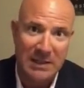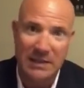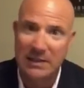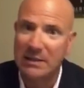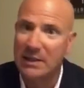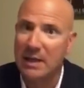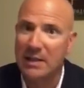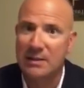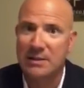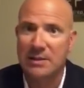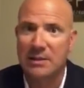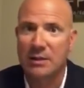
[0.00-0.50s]
that
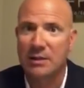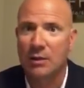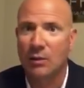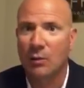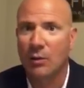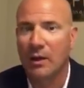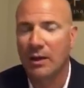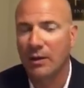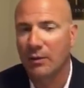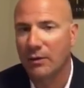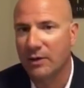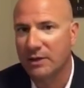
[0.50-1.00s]
does it or
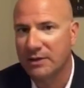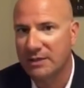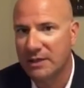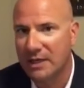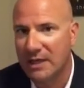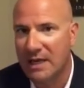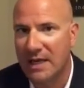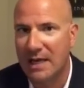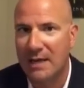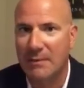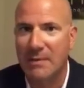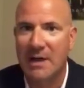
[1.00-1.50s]
whether it's an
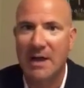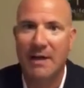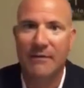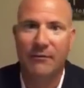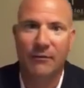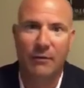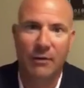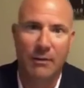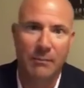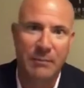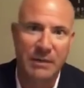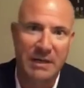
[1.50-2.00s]

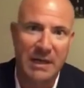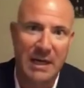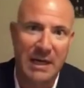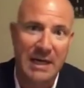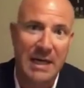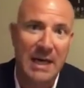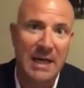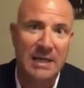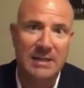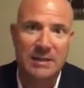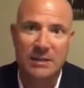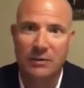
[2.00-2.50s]
IMF or a
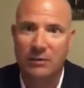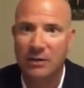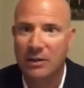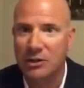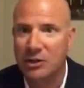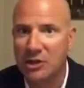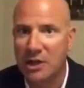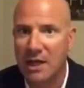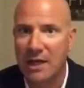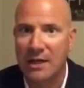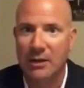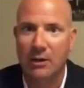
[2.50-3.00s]
BIS or a
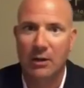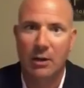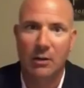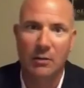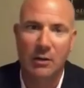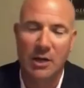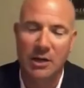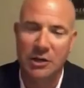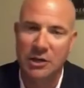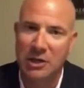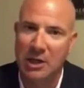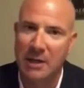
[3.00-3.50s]
China or a
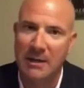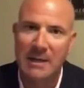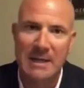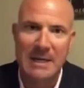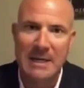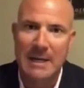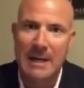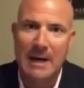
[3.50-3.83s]
Russia,